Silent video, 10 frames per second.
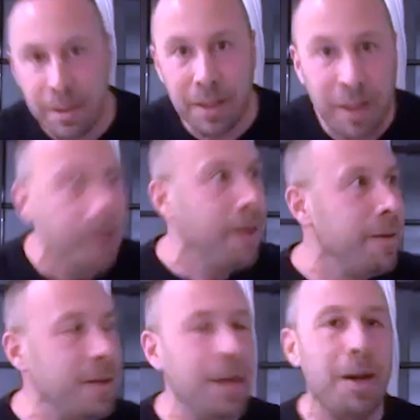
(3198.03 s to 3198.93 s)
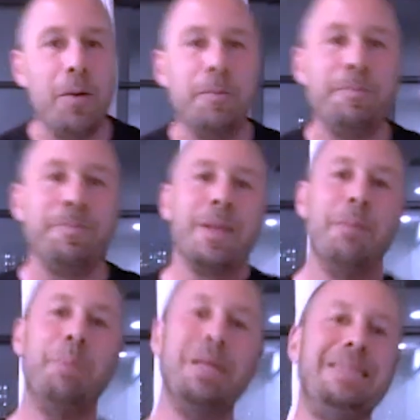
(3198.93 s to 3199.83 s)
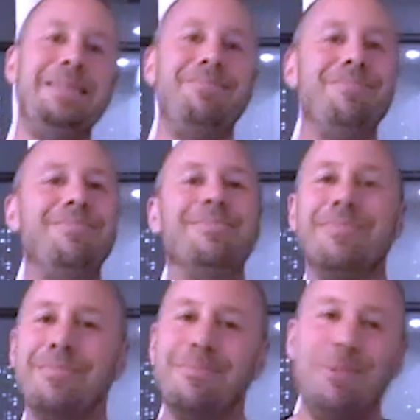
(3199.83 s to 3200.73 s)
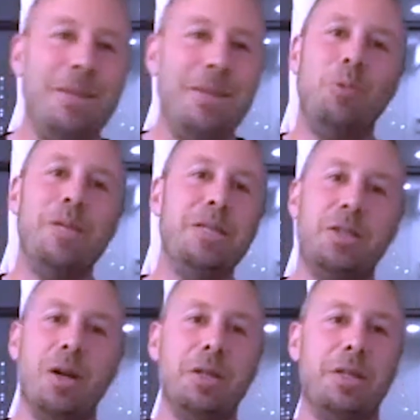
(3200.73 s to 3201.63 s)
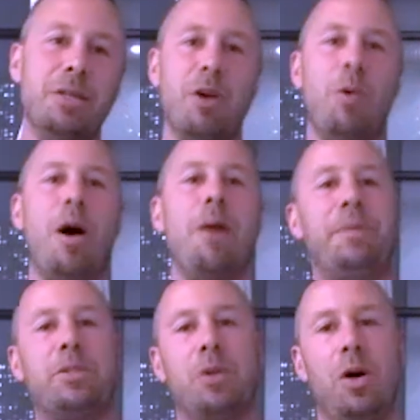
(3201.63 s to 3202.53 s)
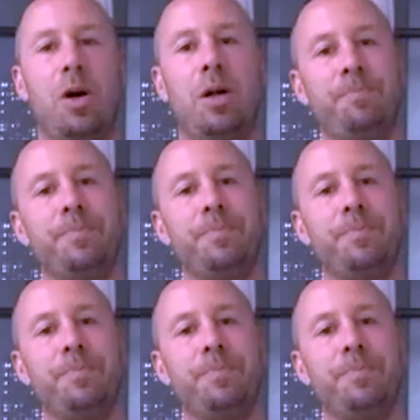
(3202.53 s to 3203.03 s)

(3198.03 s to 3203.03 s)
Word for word: and, you know, but when you, when you start to grow up, it's all,